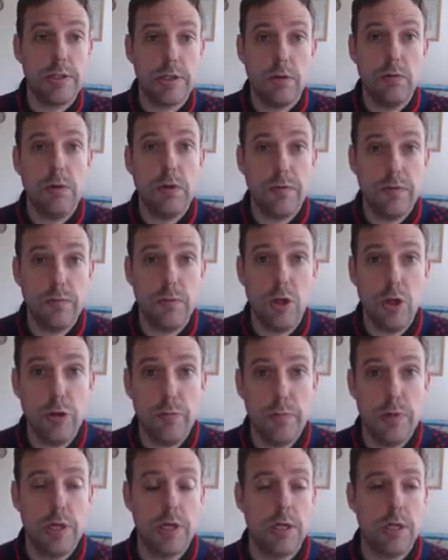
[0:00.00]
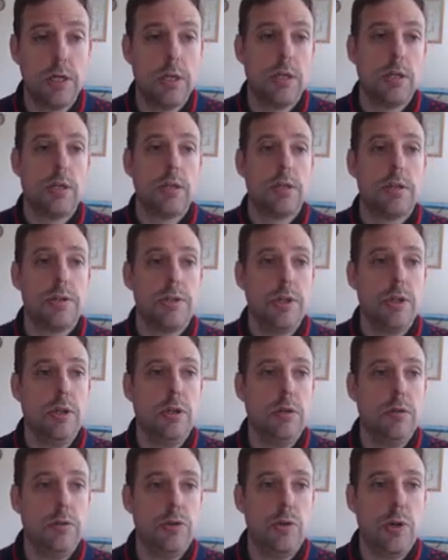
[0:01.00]
I work from home,
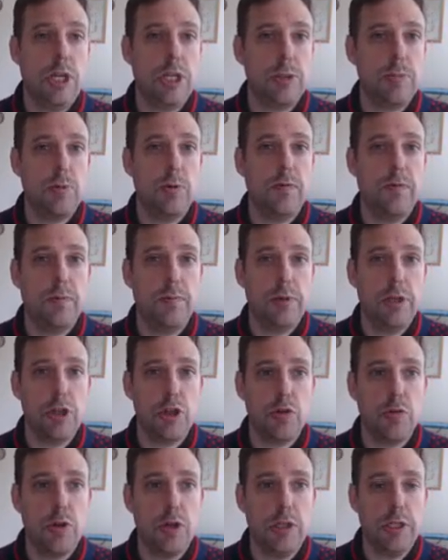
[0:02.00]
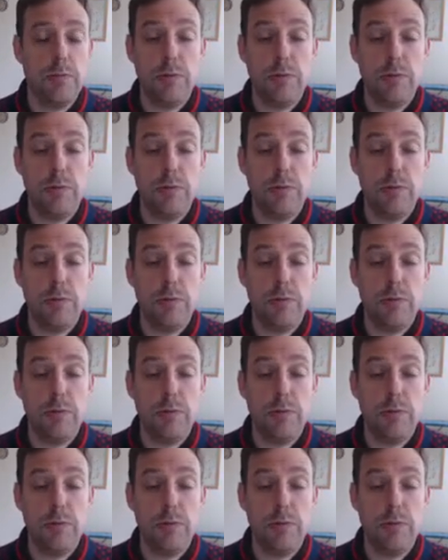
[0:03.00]
so transport for pleasure only.